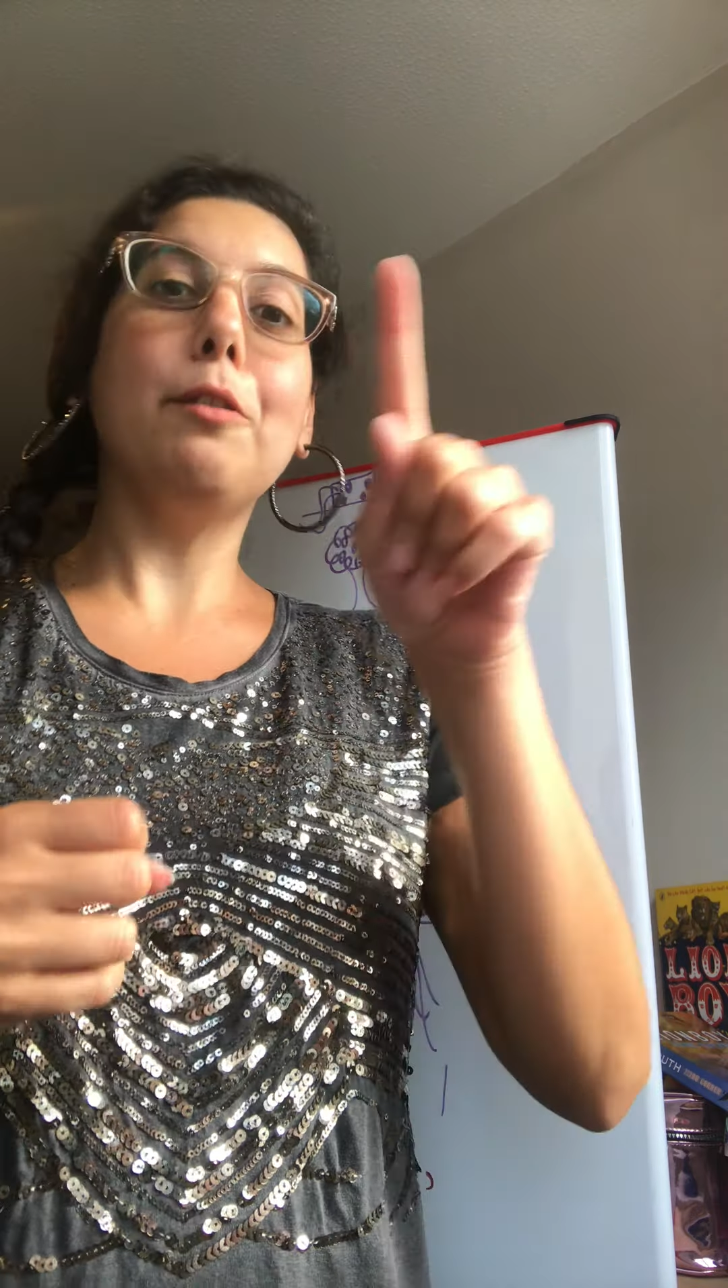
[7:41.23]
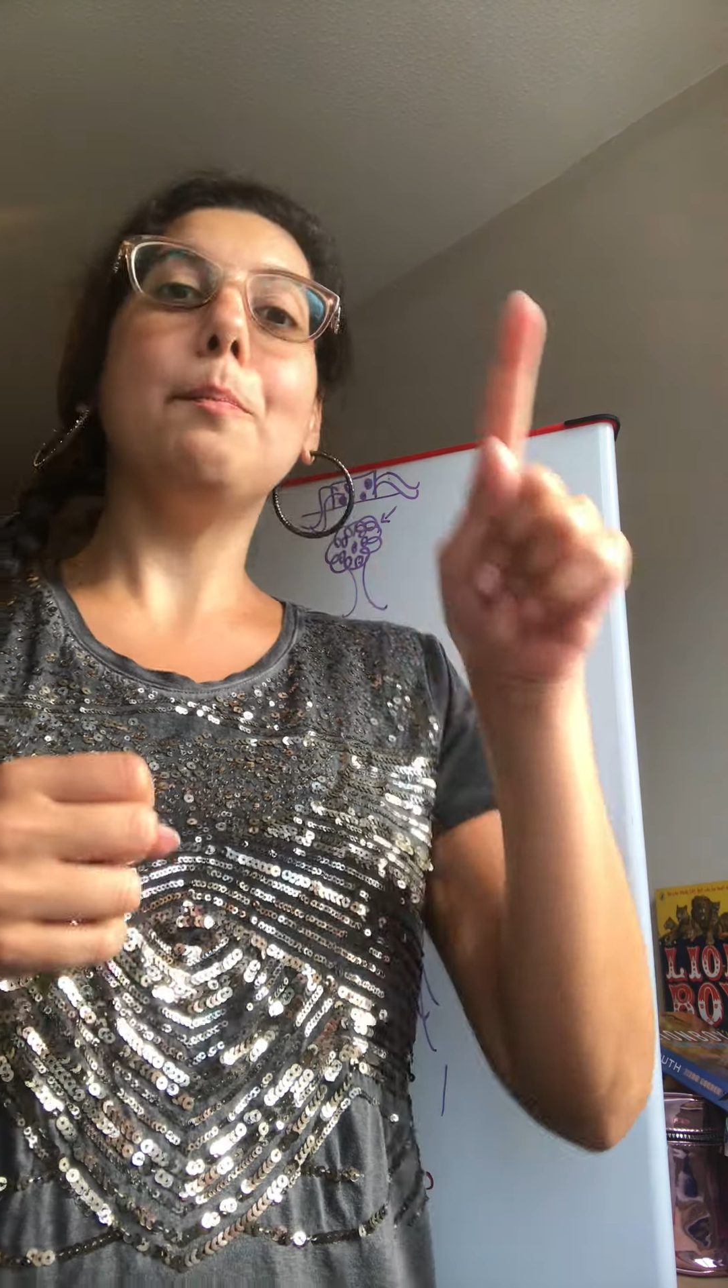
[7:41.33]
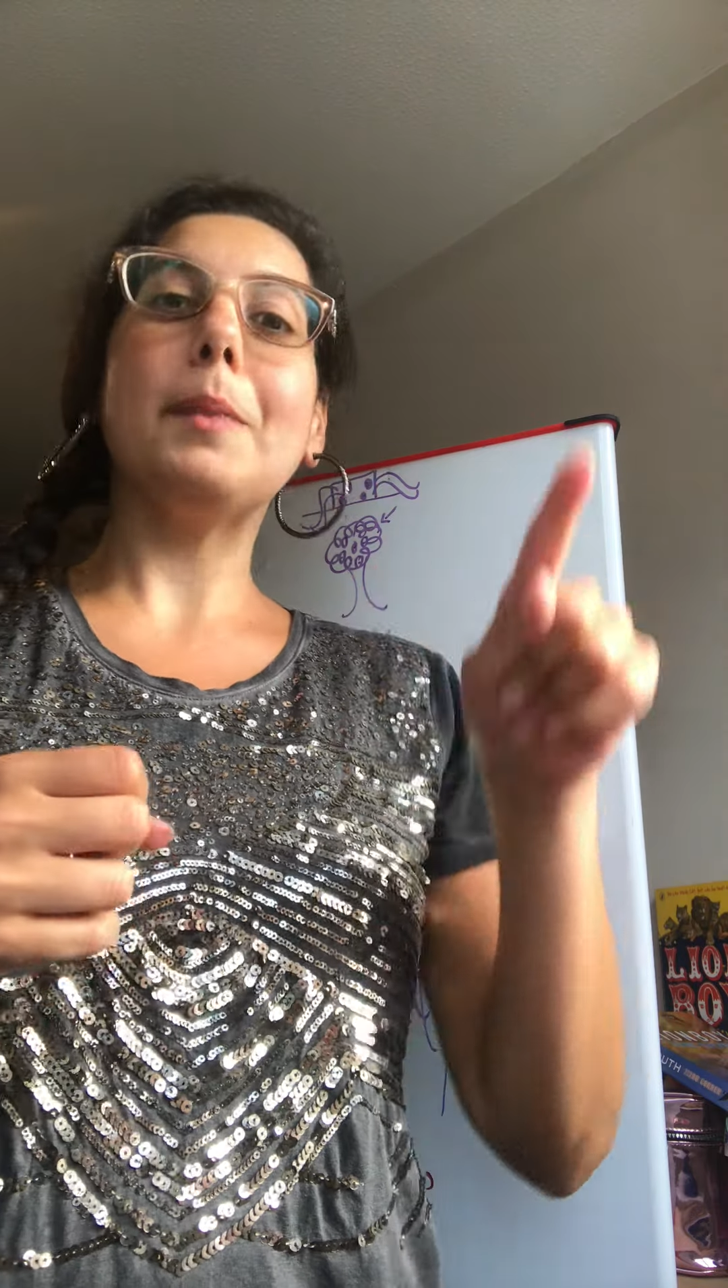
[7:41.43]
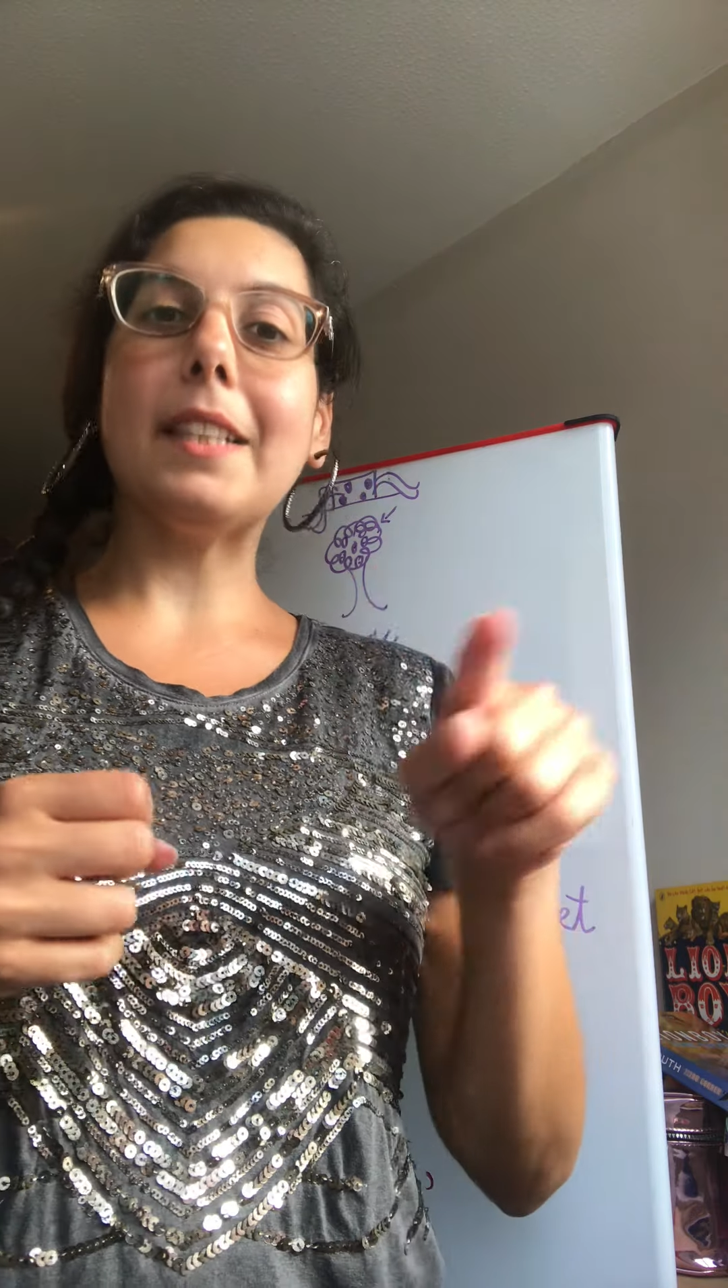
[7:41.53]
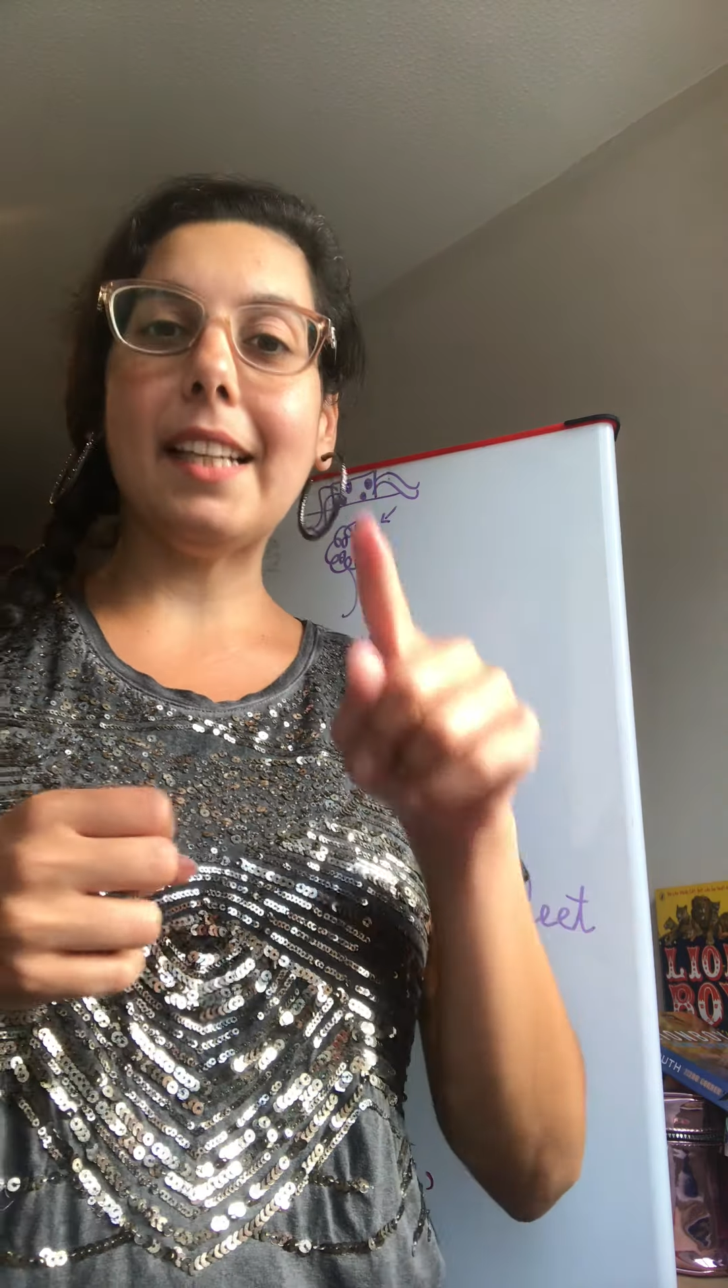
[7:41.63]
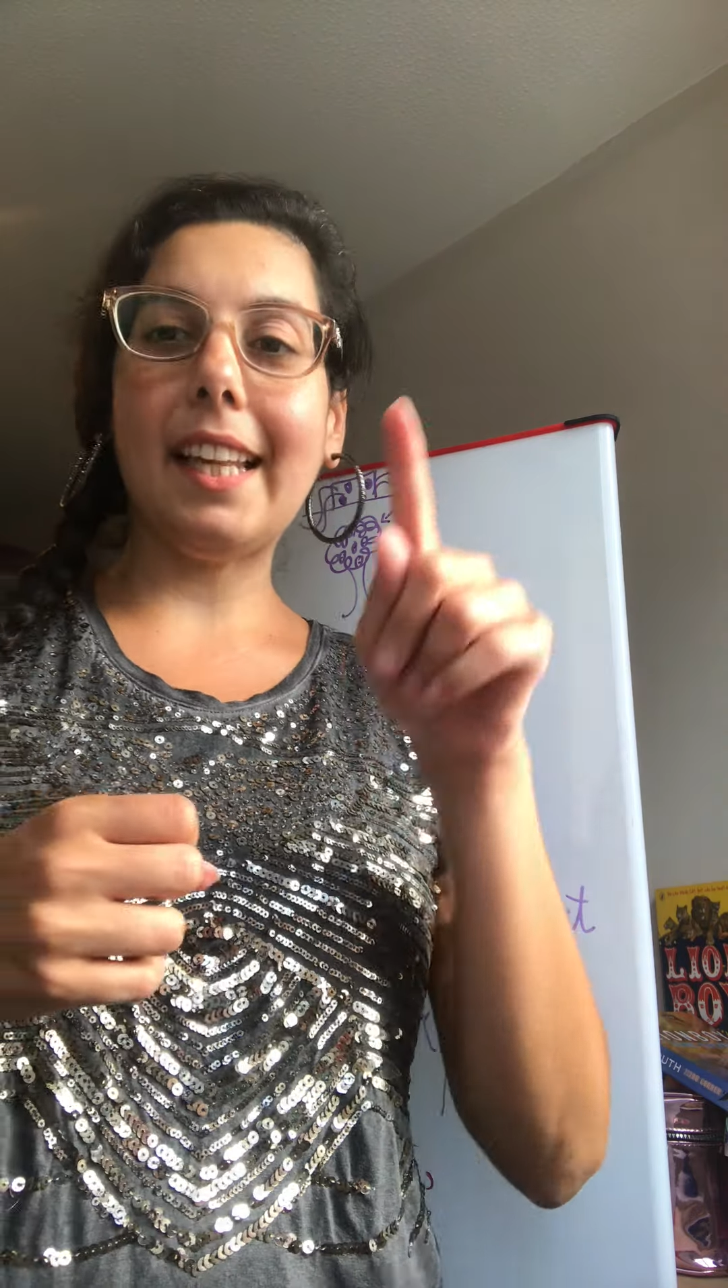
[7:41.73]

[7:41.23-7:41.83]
loops and